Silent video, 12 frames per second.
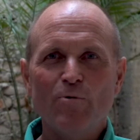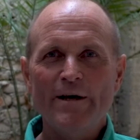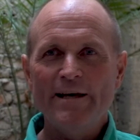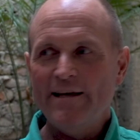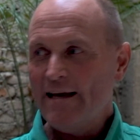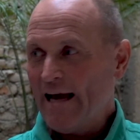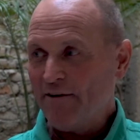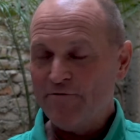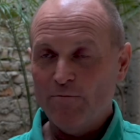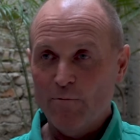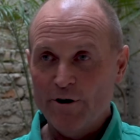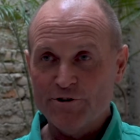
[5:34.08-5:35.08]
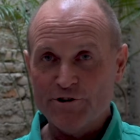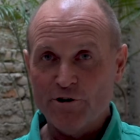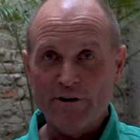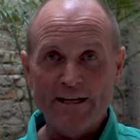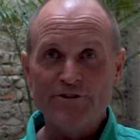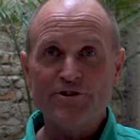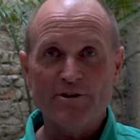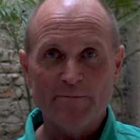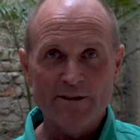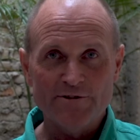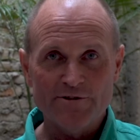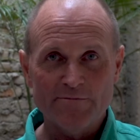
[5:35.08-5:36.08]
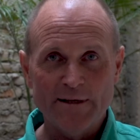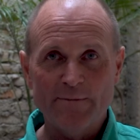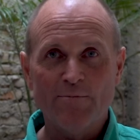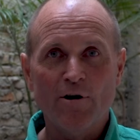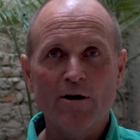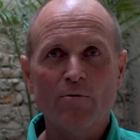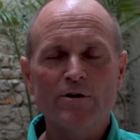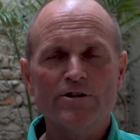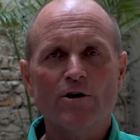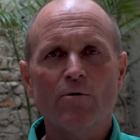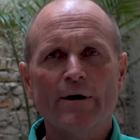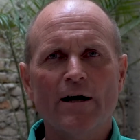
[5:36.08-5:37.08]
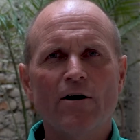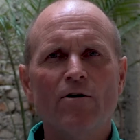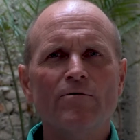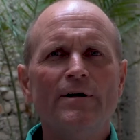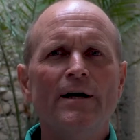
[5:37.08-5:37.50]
we're certain instruments in part of what's going on.